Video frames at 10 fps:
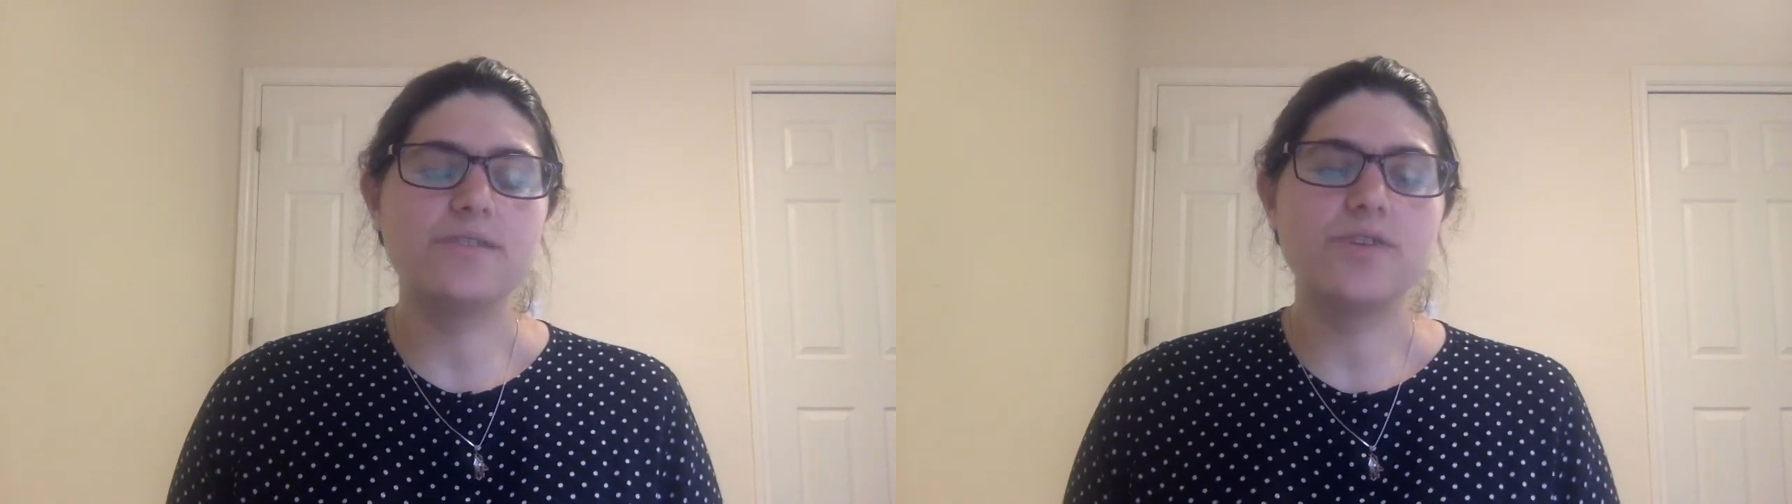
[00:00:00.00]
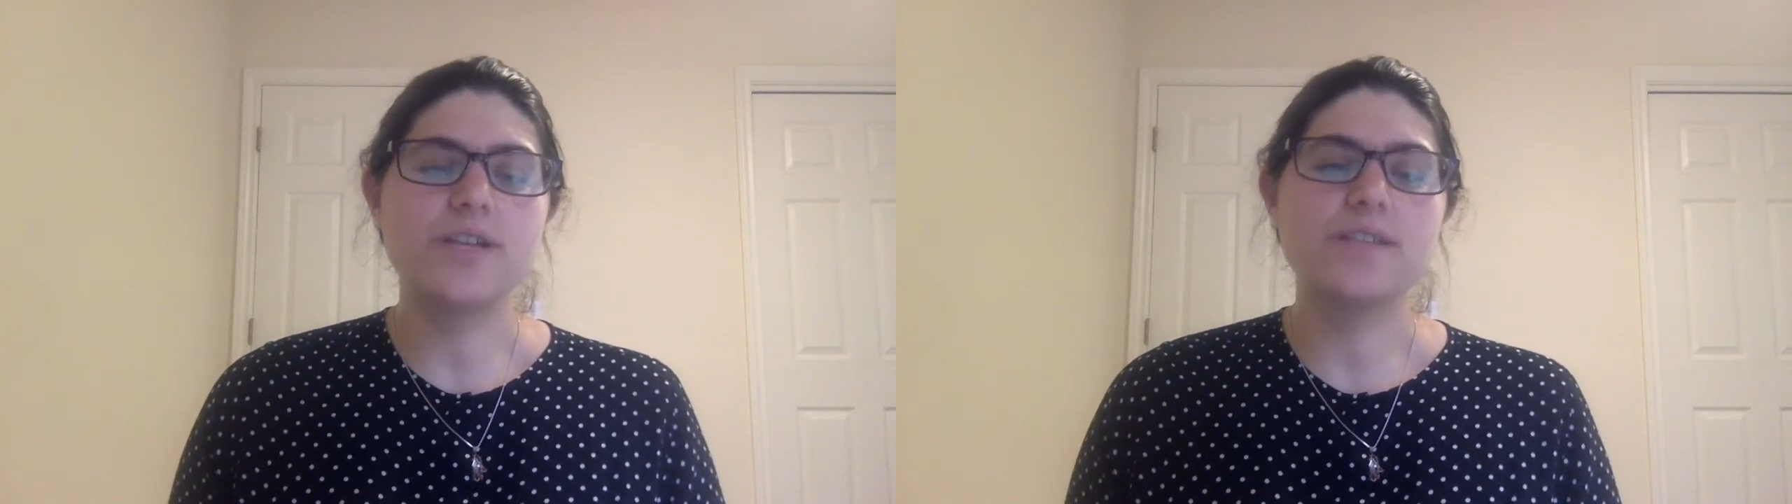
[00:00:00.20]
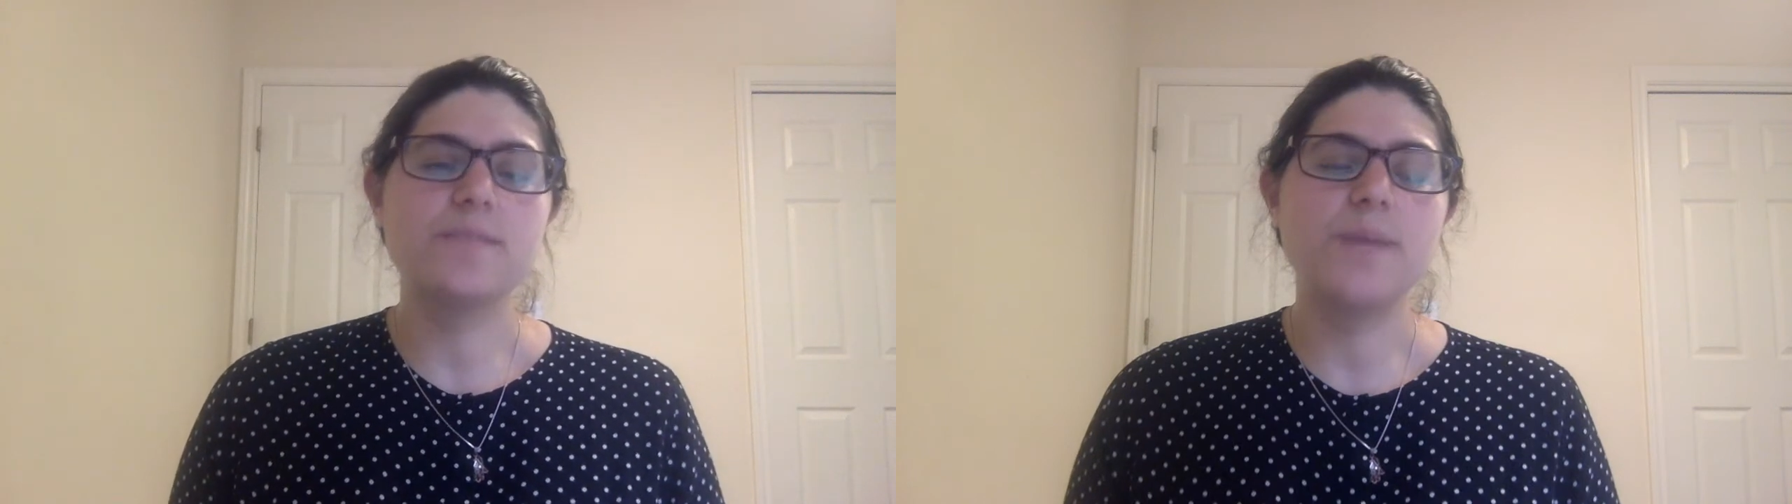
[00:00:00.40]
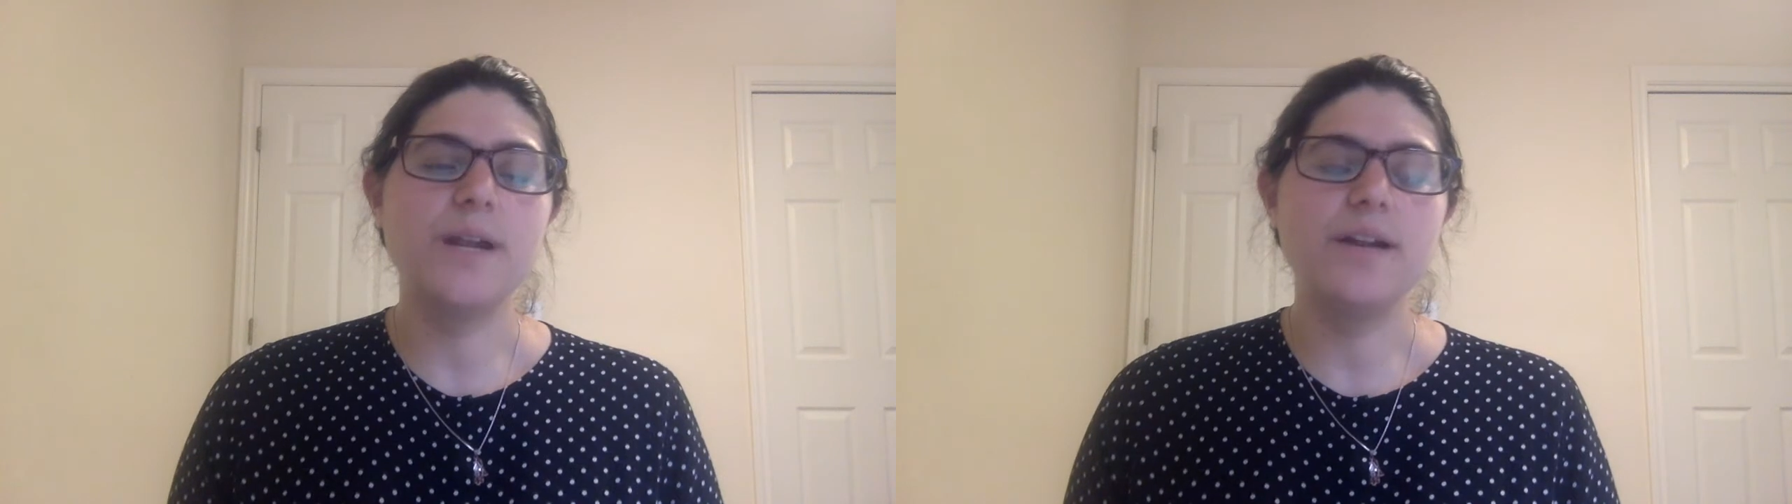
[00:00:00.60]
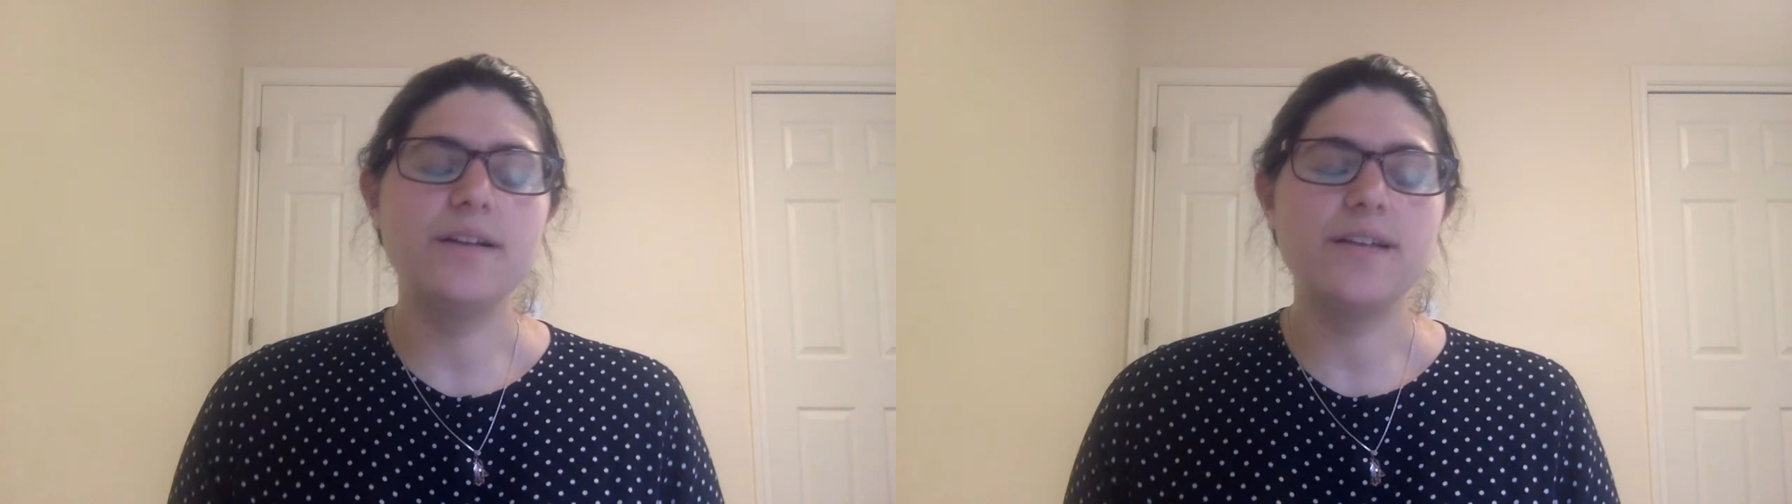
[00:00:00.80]

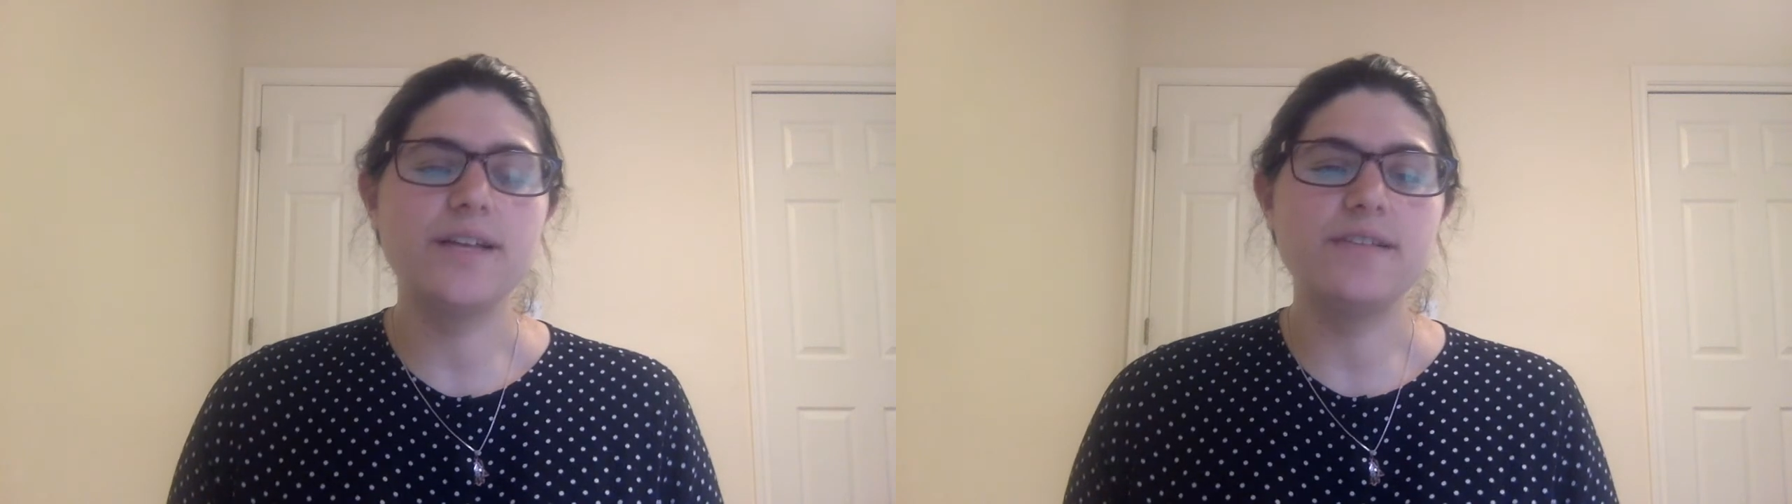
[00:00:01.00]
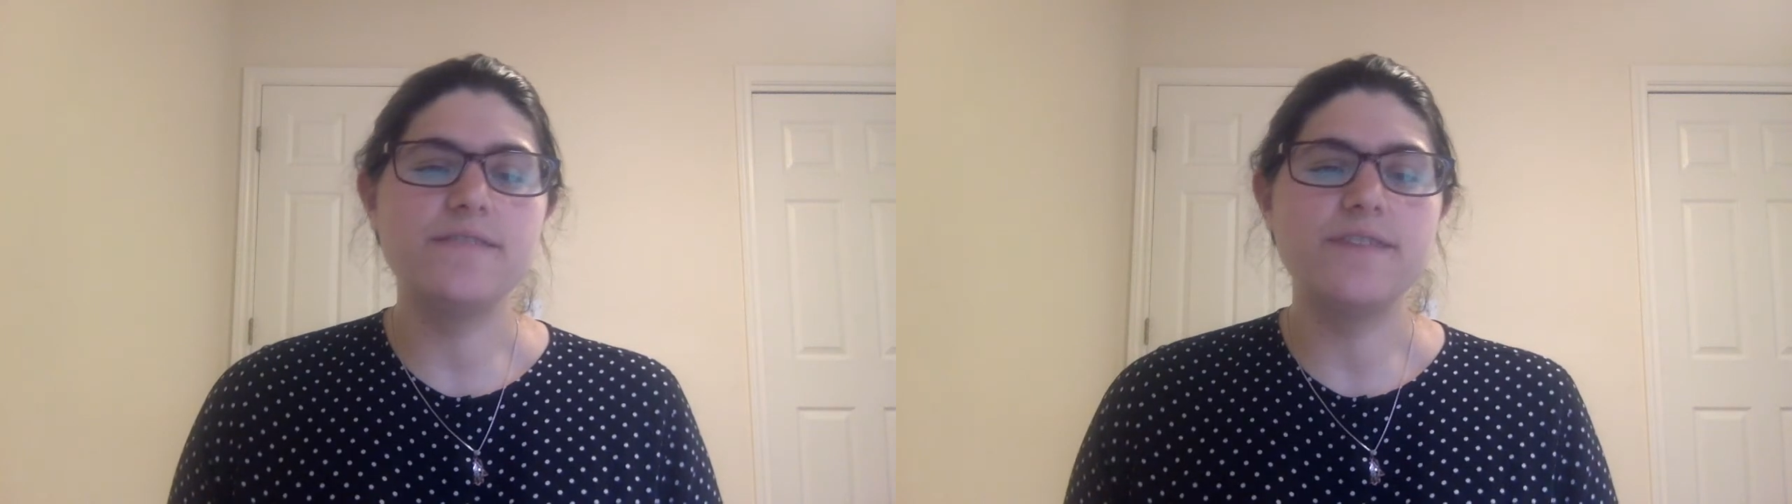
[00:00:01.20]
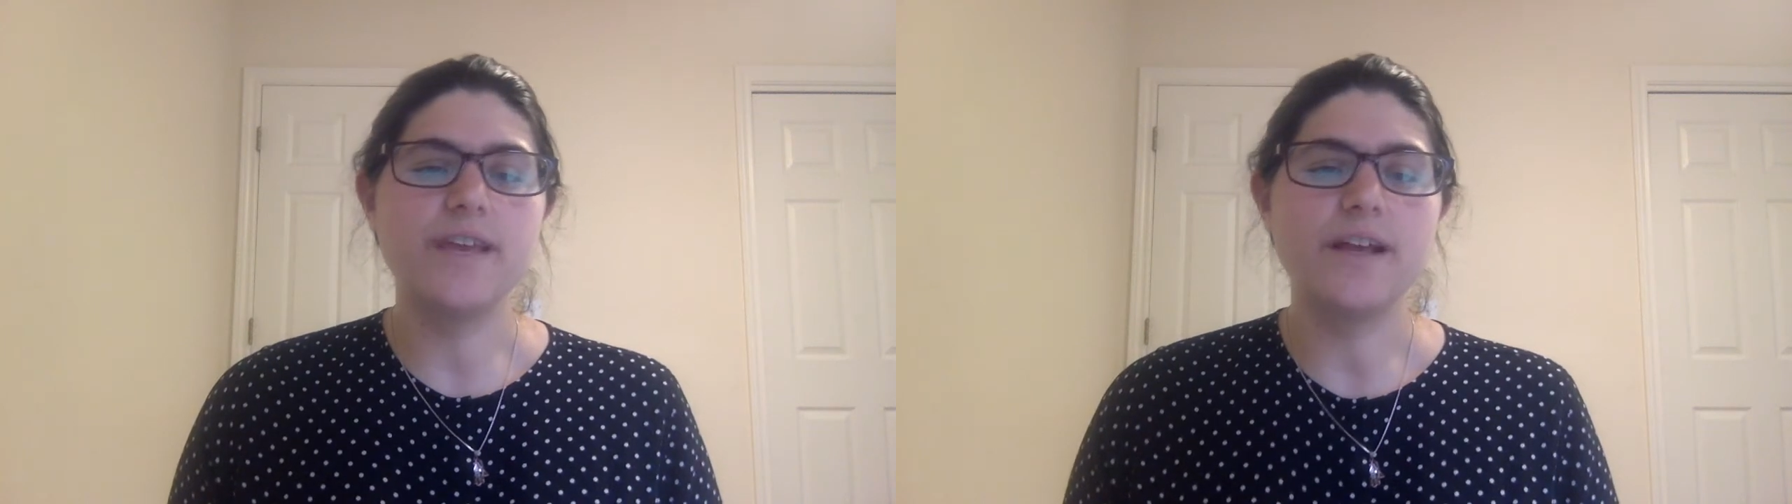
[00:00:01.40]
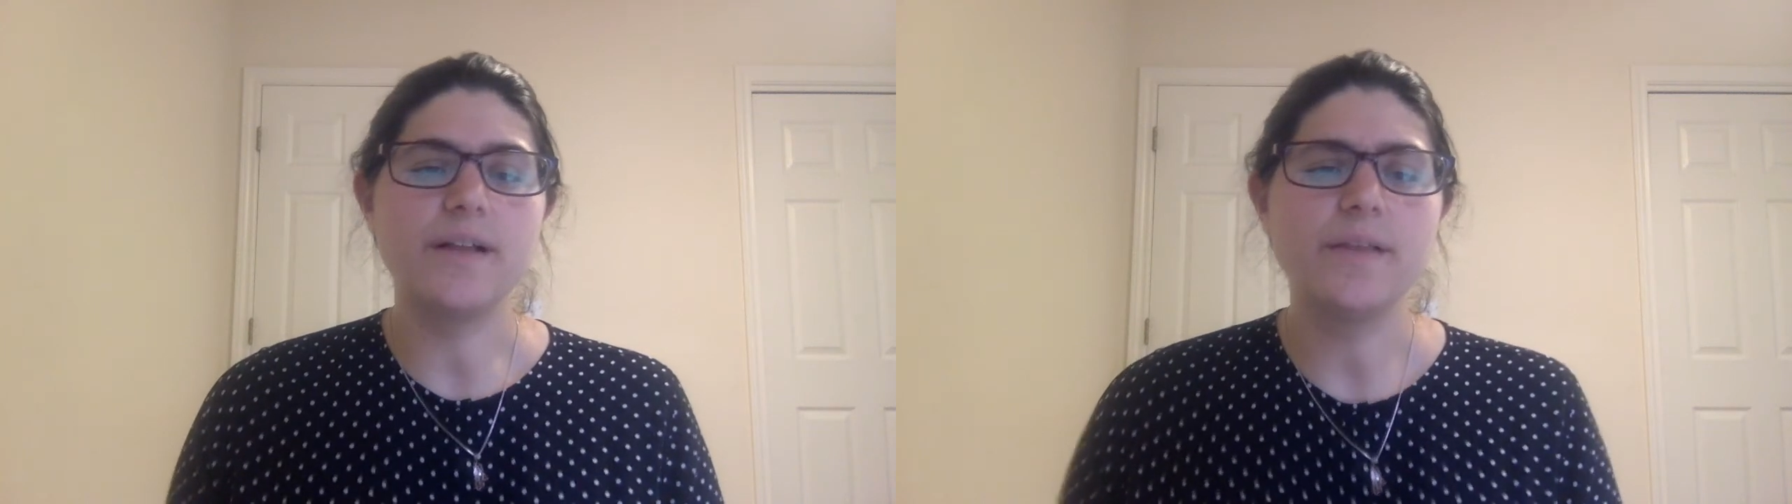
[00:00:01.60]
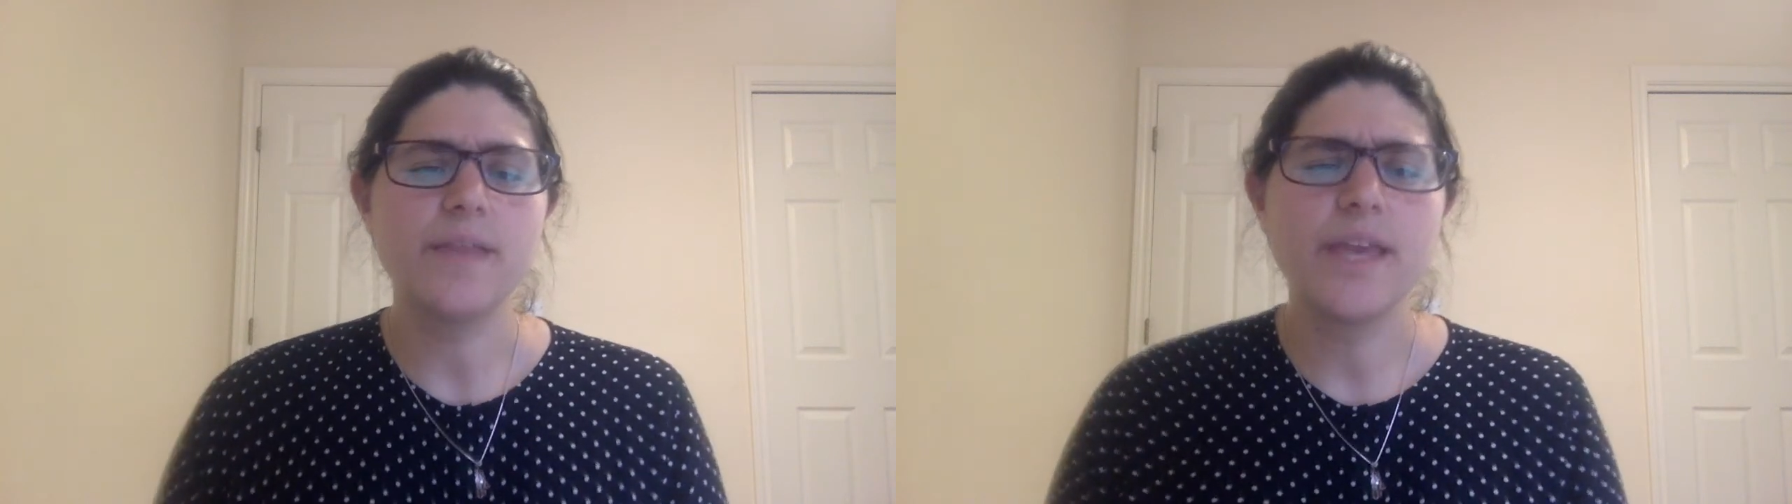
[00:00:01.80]
transparent as a veil.